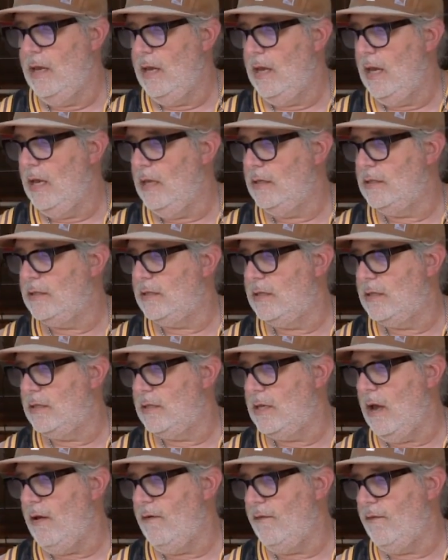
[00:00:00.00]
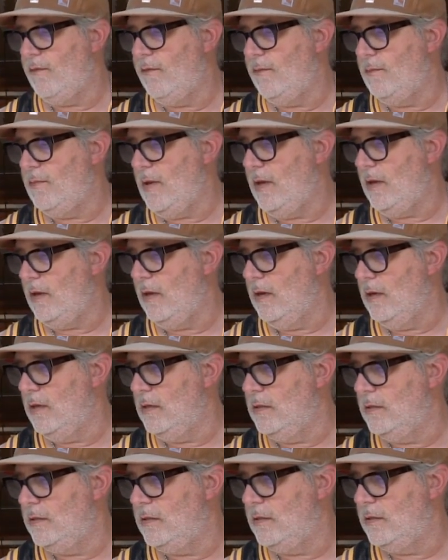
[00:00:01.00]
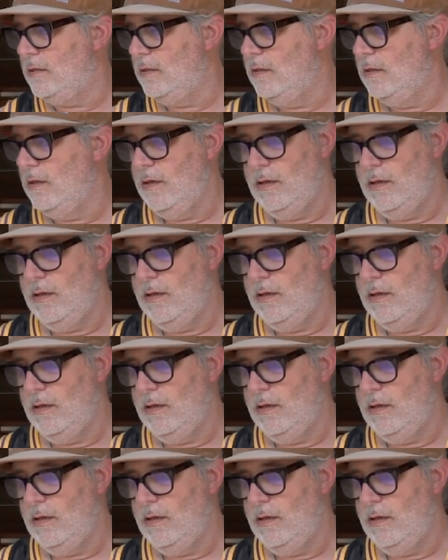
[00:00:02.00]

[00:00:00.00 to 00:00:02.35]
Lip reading: and it's tough because